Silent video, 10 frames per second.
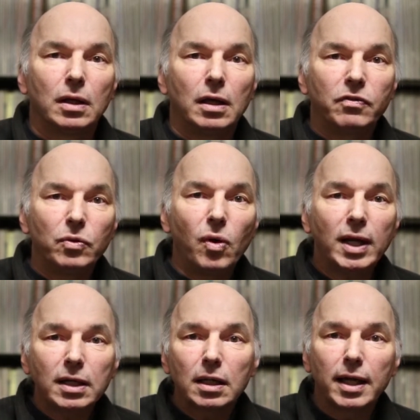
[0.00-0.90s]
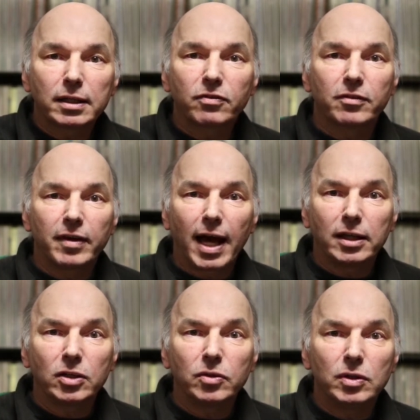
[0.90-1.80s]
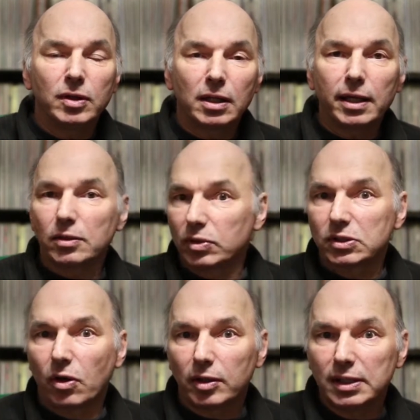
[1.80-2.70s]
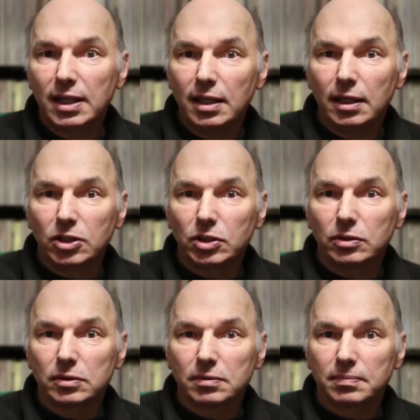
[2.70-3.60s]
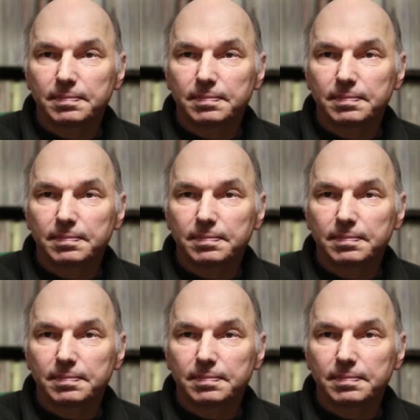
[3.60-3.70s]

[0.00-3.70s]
If you want to collect for value, you collect what's called key issues.